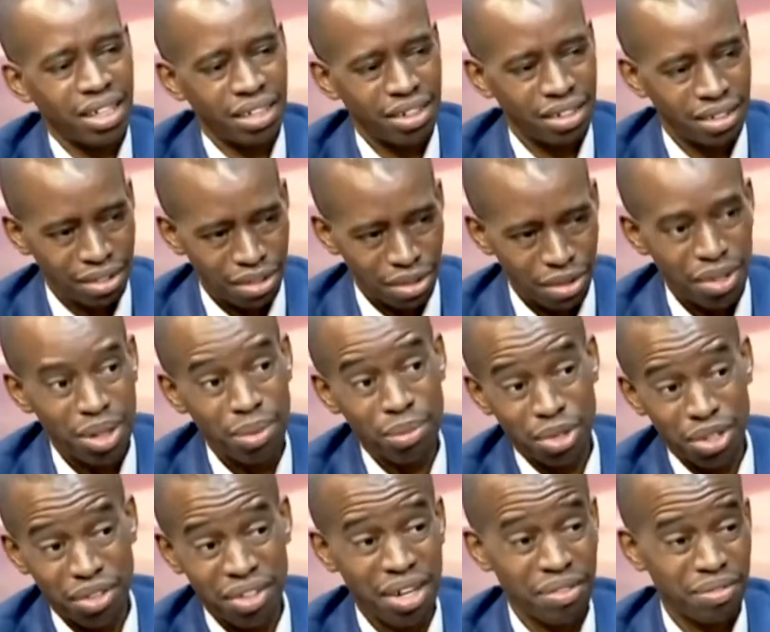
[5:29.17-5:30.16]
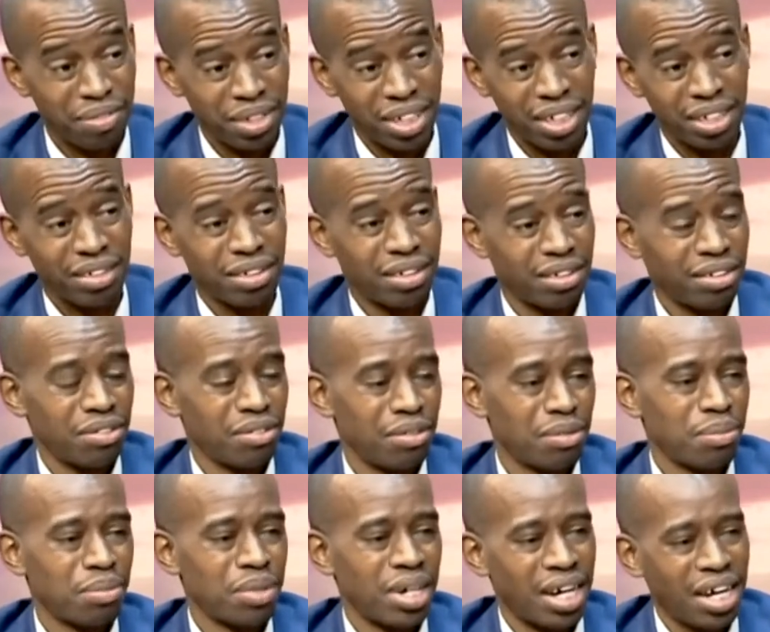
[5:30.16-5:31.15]
you know, demographics, you
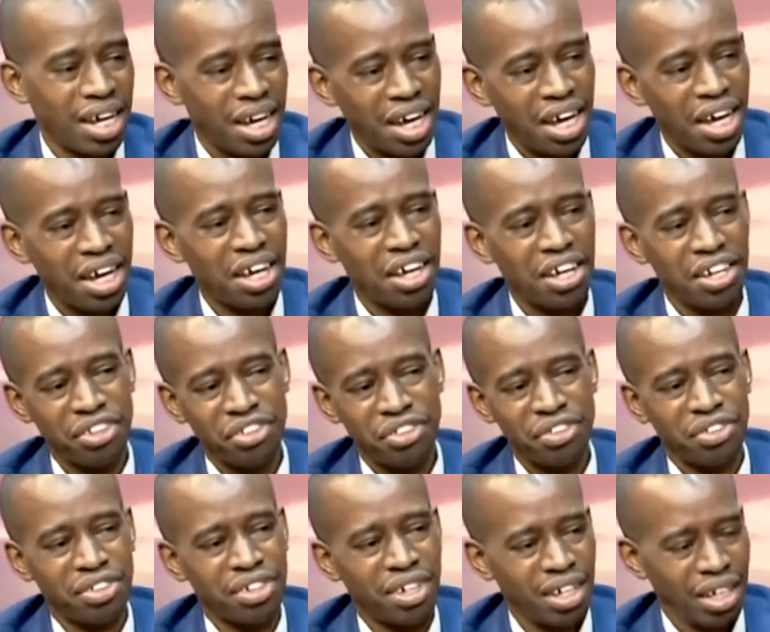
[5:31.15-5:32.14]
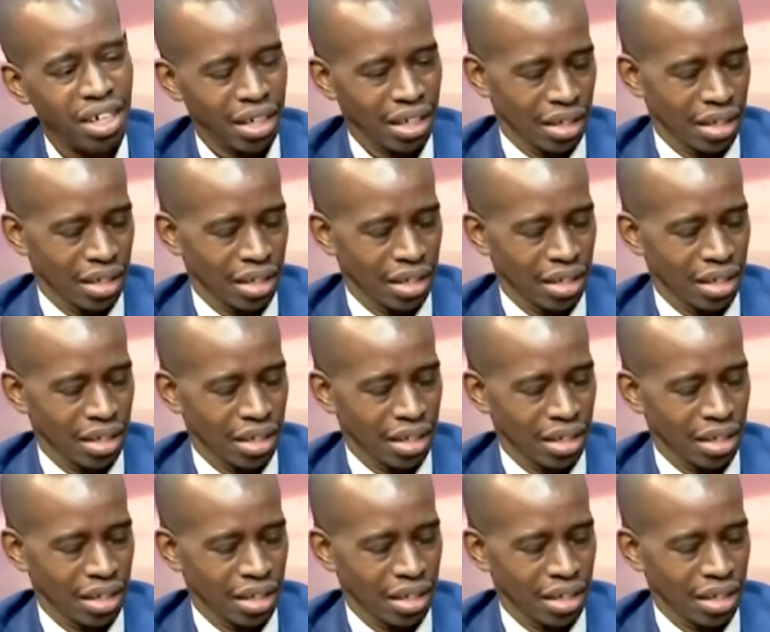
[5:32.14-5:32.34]
know, by age,